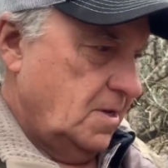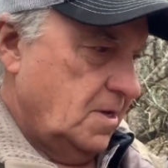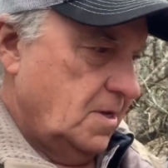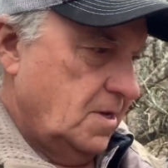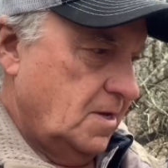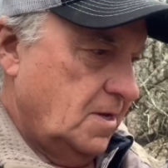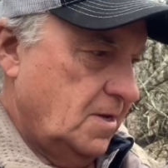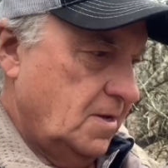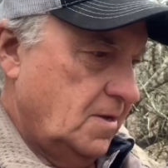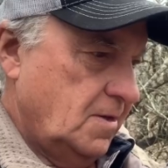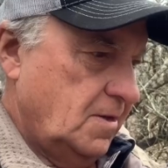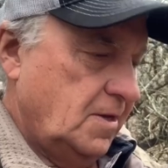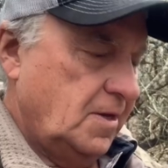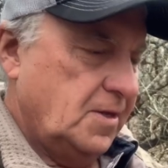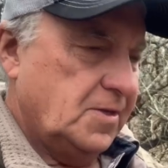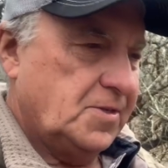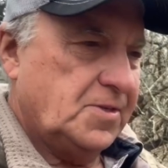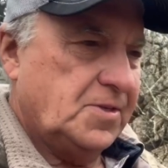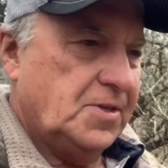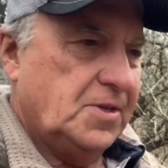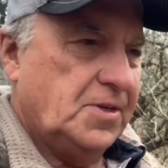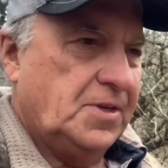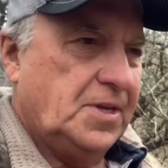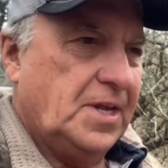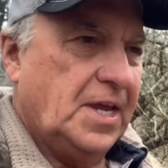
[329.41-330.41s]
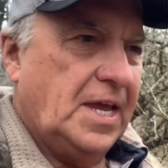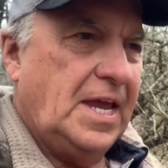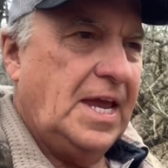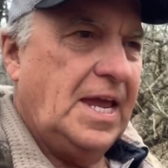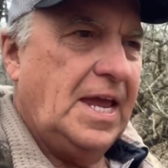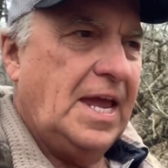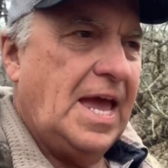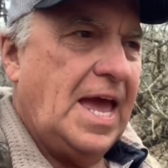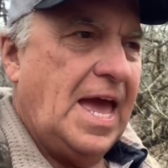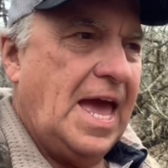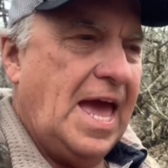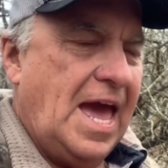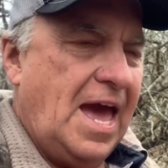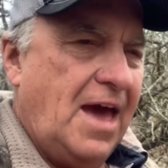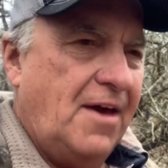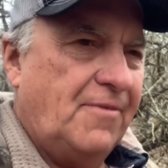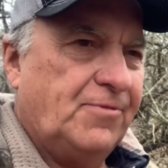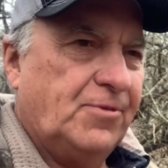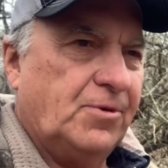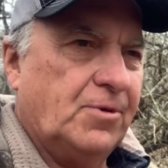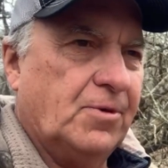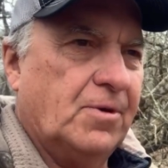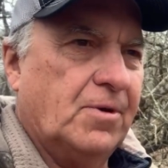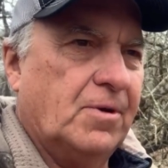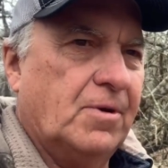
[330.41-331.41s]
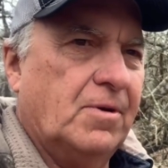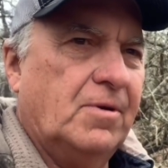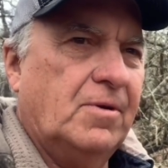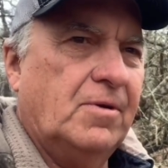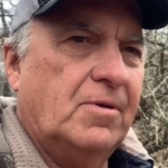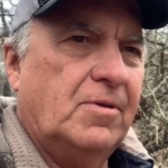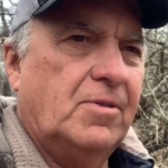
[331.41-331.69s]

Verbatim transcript: uh, it's the day after